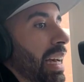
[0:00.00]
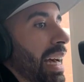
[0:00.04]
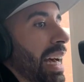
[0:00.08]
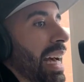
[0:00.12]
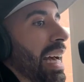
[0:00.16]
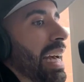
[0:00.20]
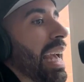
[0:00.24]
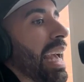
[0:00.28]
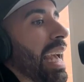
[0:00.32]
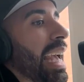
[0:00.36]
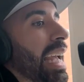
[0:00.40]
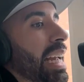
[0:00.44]

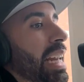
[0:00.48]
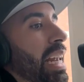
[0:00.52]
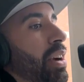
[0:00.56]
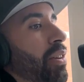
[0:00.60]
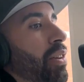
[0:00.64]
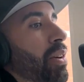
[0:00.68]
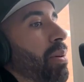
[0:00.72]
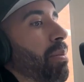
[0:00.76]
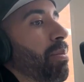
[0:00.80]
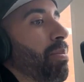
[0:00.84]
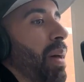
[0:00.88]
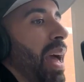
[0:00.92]
I hate
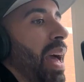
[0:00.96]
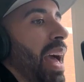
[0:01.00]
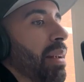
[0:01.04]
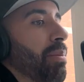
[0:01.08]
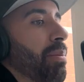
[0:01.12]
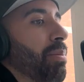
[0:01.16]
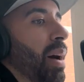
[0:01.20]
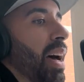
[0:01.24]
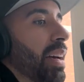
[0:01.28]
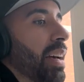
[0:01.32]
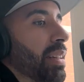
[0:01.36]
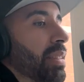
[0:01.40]
hearing
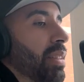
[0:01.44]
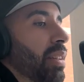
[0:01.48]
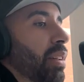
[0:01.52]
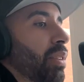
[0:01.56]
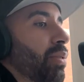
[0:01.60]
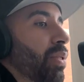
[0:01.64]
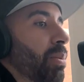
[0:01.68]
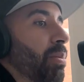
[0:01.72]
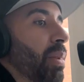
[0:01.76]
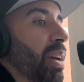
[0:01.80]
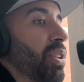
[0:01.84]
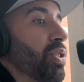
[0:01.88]
bad boxing
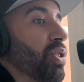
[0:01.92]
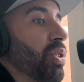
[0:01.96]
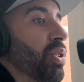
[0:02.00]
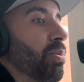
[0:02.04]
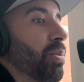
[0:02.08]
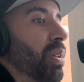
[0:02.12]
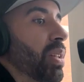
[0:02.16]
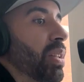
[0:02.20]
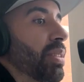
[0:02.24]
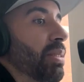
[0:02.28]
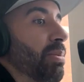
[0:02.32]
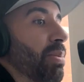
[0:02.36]
information,
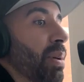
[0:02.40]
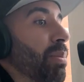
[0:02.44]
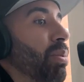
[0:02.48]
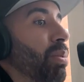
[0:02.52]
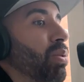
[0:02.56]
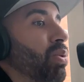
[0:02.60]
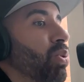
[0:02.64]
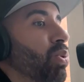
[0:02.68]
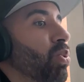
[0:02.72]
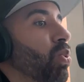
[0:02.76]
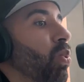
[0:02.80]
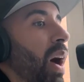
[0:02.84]
because
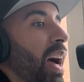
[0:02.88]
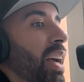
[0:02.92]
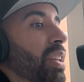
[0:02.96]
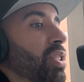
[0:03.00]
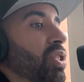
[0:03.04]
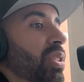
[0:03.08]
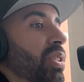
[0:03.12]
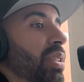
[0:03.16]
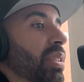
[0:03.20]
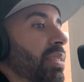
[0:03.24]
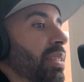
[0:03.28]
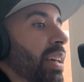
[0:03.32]
people do
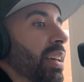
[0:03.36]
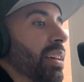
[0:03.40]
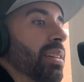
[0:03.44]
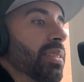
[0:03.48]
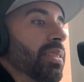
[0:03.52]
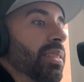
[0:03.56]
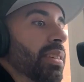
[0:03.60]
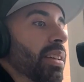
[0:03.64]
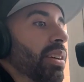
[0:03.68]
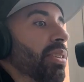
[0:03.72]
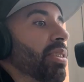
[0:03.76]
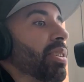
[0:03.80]
watch it and take
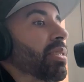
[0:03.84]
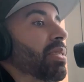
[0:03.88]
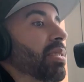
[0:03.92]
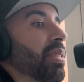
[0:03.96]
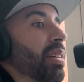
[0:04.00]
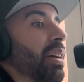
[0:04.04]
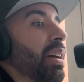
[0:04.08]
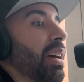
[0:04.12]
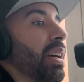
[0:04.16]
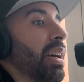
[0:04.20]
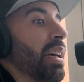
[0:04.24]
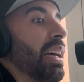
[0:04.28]
it
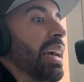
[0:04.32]
seriously.